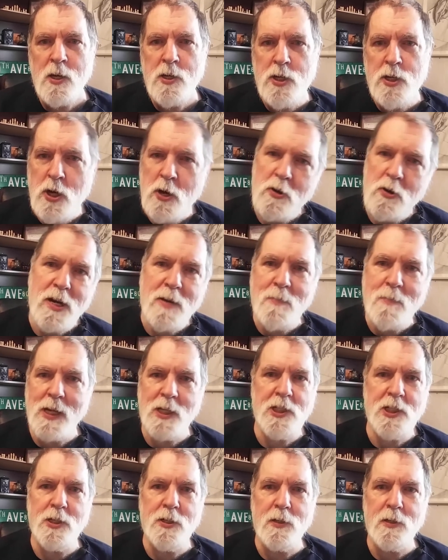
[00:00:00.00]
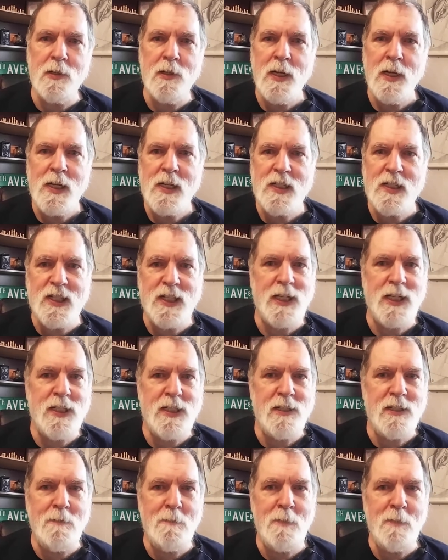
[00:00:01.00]
2-dimensional
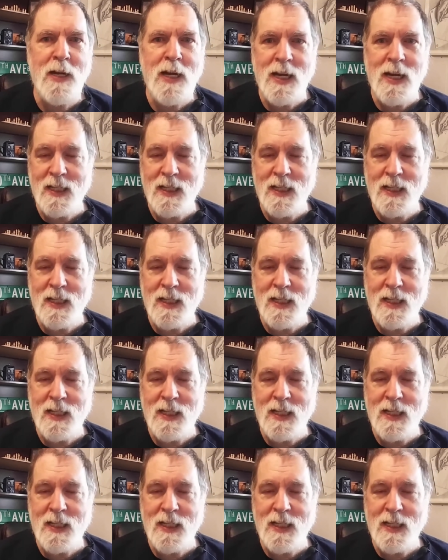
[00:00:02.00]
system